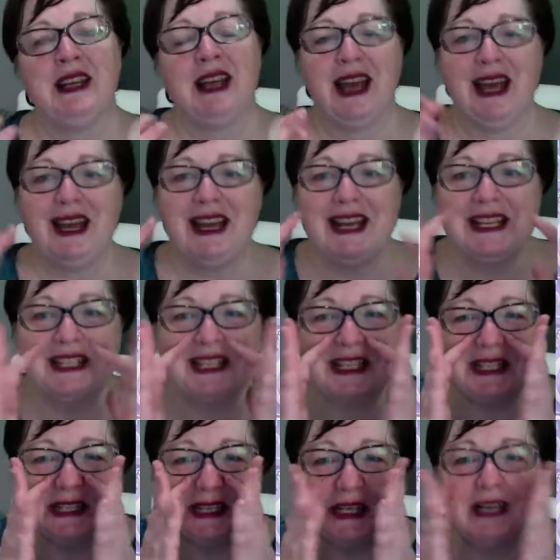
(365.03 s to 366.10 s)
And as you
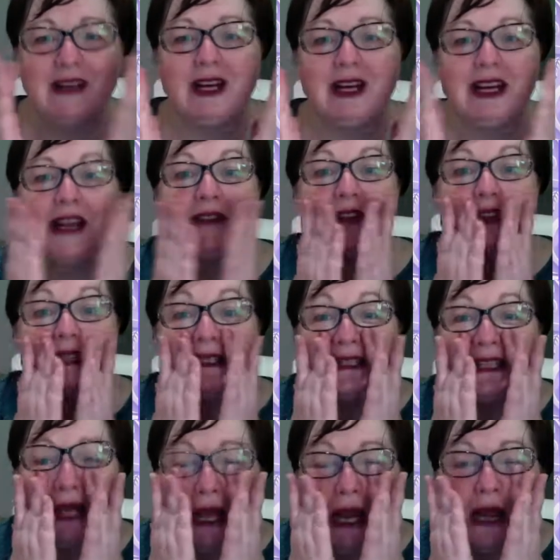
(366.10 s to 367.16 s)
can see, I don't know if you can
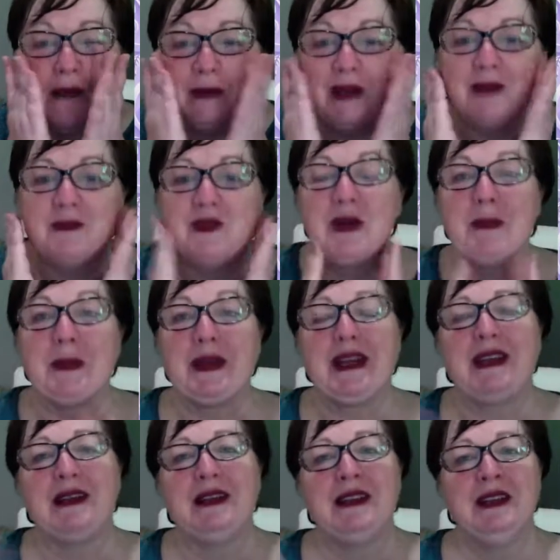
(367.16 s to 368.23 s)
see now, but I'm
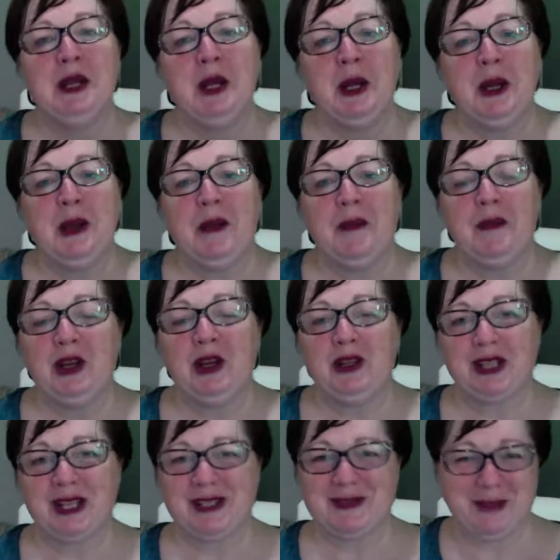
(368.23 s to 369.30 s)
dripping, not
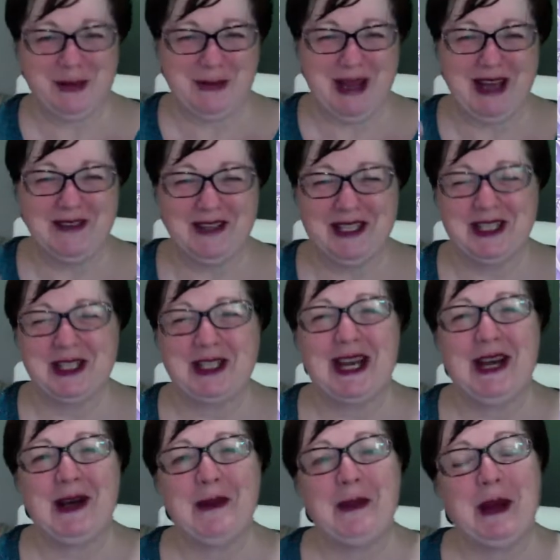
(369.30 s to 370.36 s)
just from having a
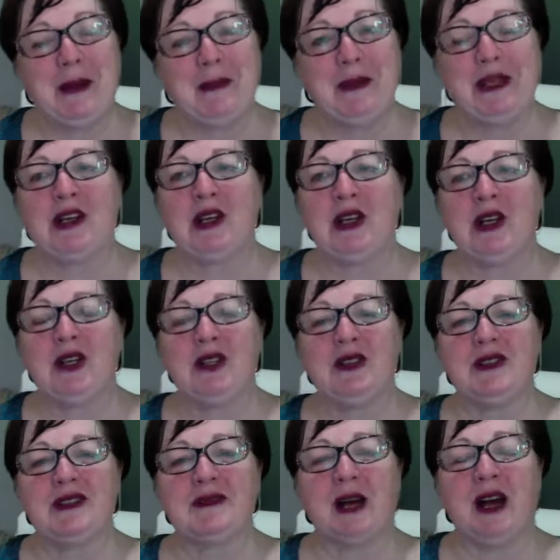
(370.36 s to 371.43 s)
shower, but
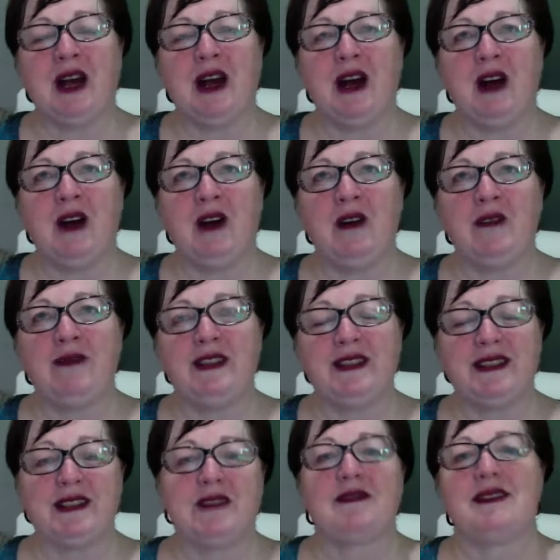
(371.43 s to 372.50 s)
because my whole
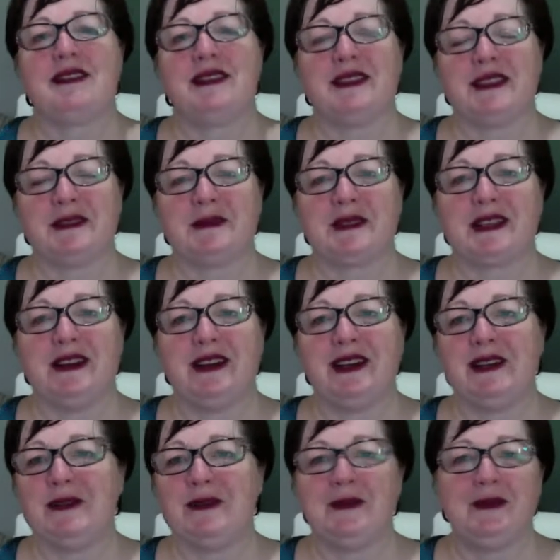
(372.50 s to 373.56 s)
physical system's
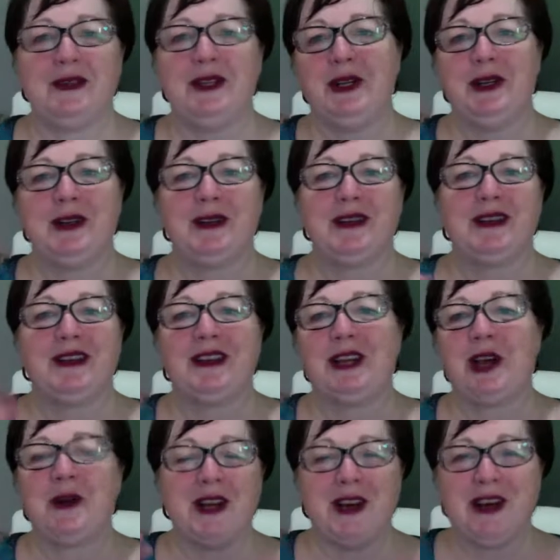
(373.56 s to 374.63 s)
going, you know,
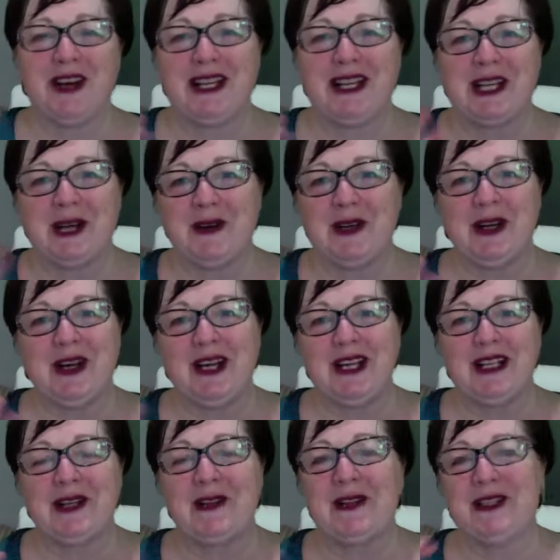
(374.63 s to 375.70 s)
go and hide, go and
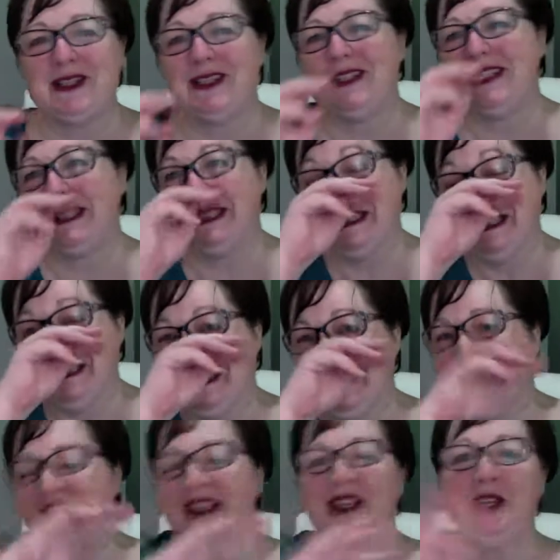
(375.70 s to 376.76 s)
hide, go and hide.
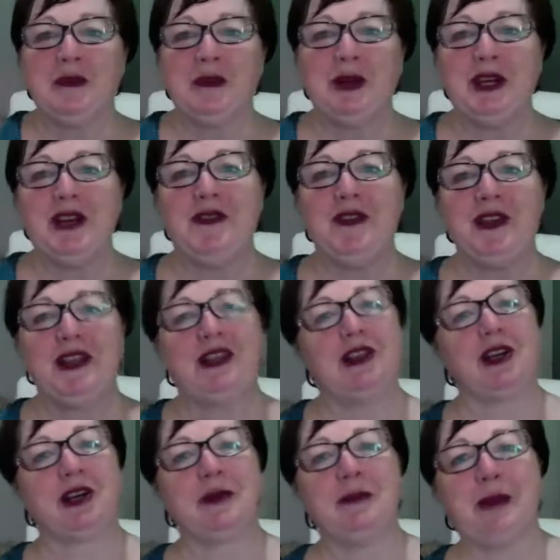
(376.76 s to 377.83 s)
You're not perfect. You're
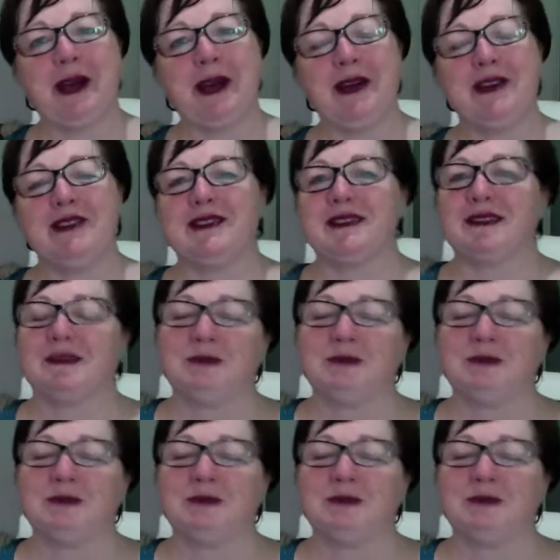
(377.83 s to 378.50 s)
not composed.